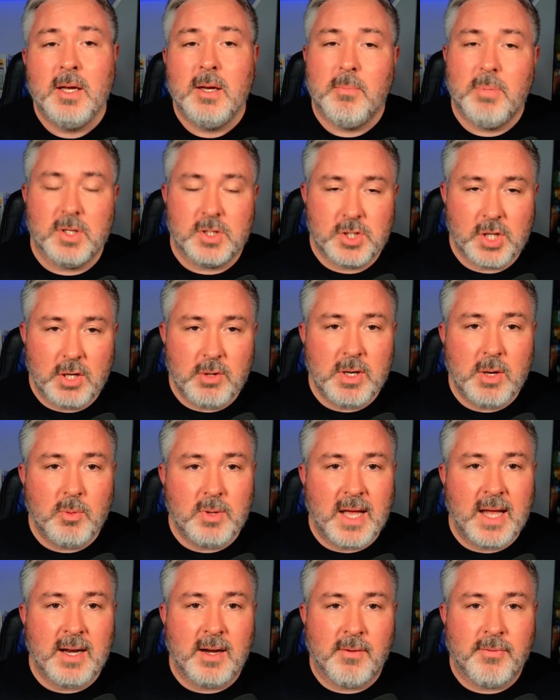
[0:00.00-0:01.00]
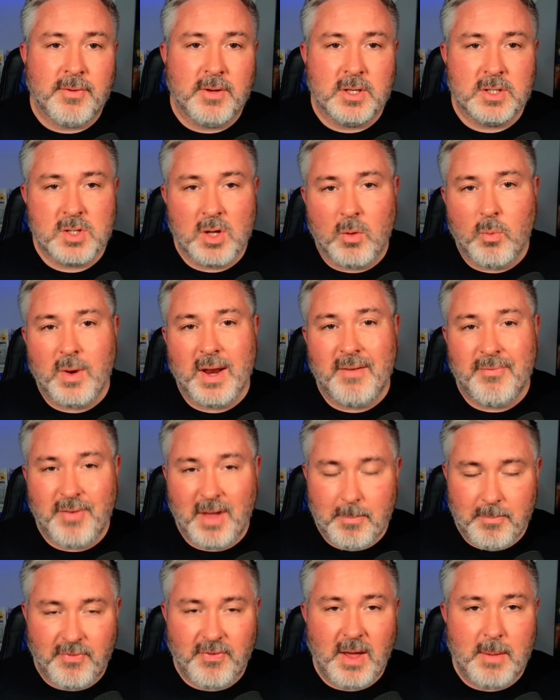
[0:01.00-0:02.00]
But 2-0 down in the first half. We had
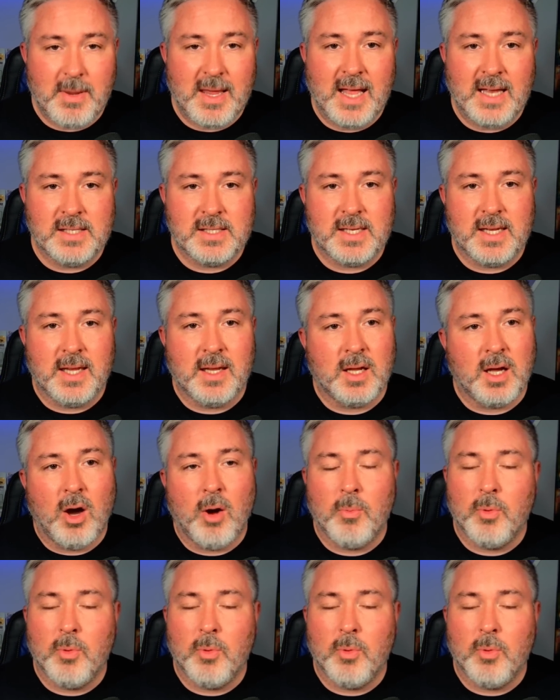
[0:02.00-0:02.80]
Fabianski in goal.